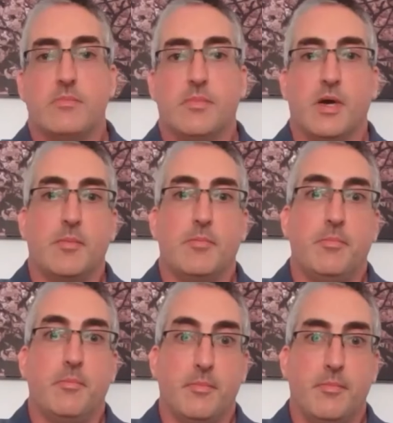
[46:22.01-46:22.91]
by
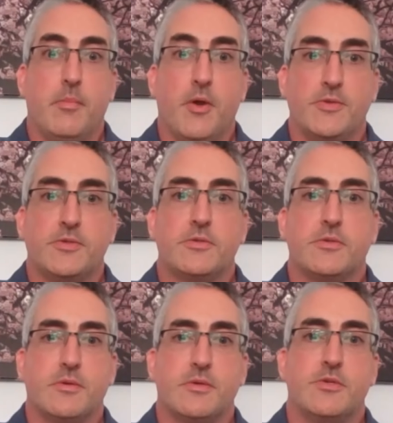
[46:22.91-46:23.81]
most
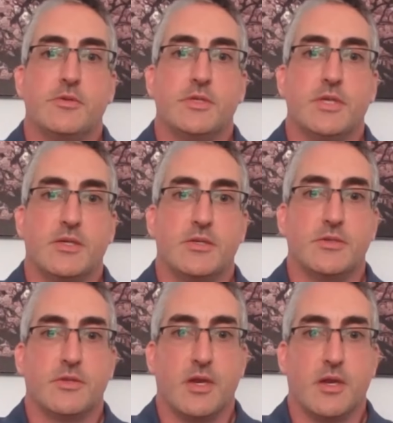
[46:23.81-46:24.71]

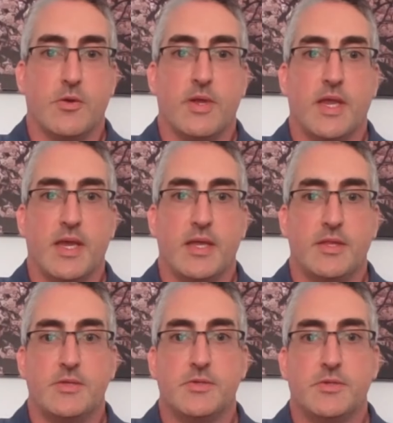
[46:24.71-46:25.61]
jurisdictions that are looking at
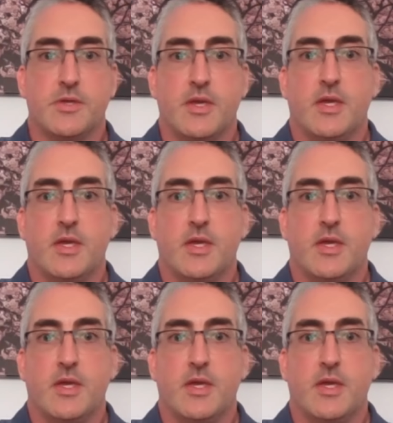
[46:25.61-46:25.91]
this.